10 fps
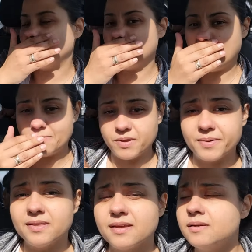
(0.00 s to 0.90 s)
I'm really happy
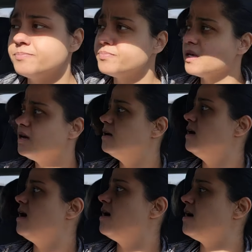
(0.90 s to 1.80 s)
about that.
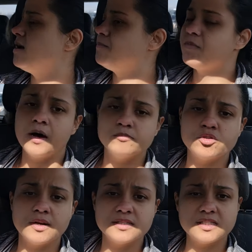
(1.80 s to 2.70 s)
I'm
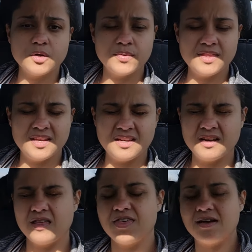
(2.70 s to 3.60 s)
trying to stick
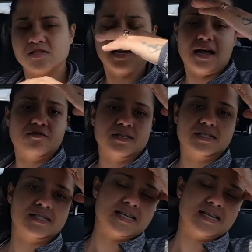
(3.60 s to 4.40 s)
within 1,000 calories a